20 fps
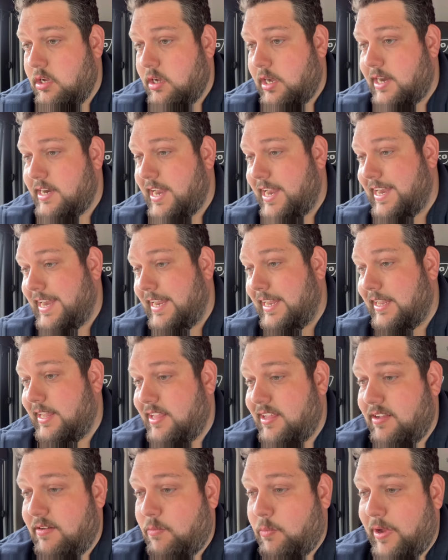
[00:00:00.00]
and then
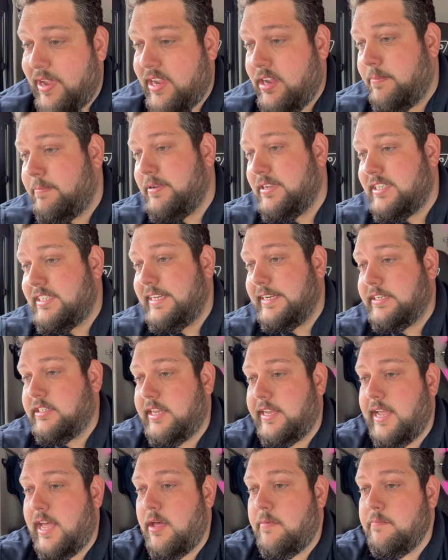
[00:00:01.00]
wake up at 6
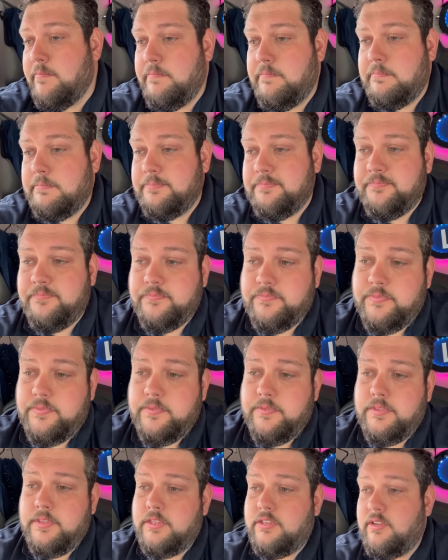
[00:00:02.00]
AM,
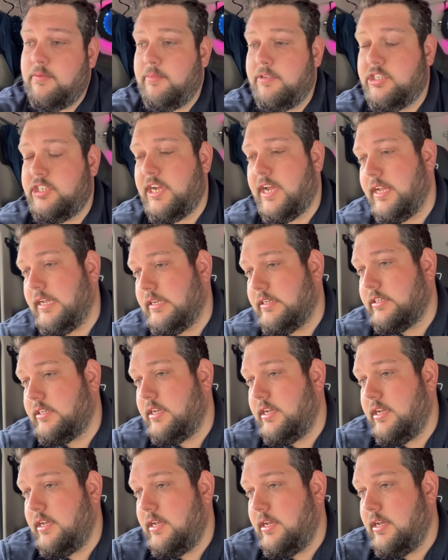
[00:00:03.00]
do my checks,
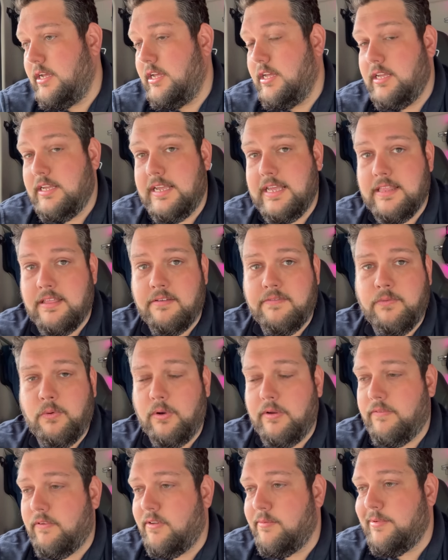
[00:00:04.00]
get there
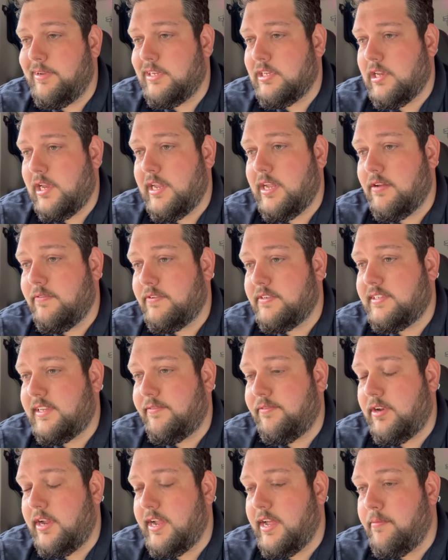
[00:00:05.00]
45 minutes later for
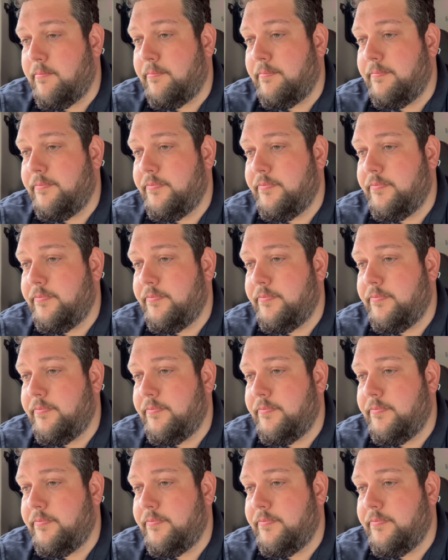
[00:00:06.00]
7 AM.